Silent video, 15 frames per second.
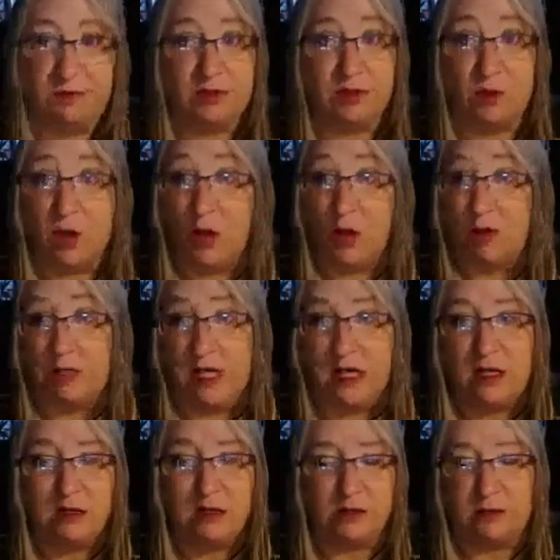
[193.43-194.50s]
to a
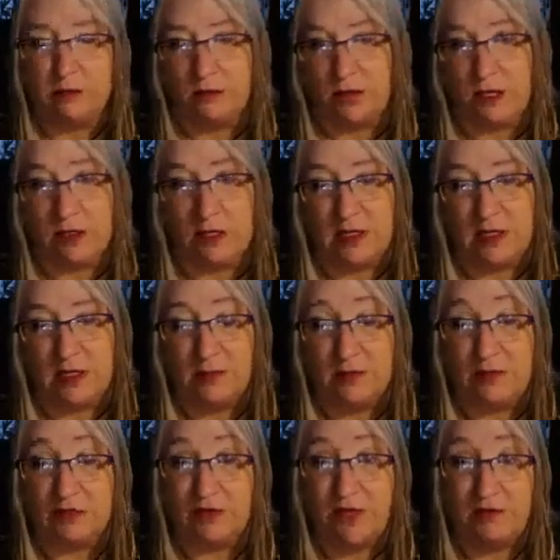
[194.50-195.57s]
hotel, or not that
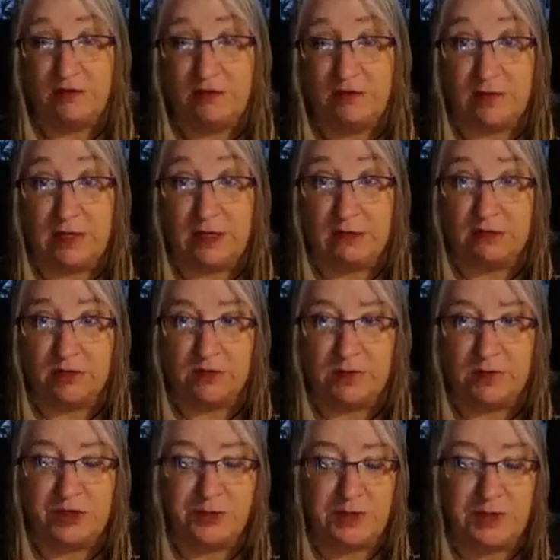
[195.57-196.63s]
anybody's traveling right now too much,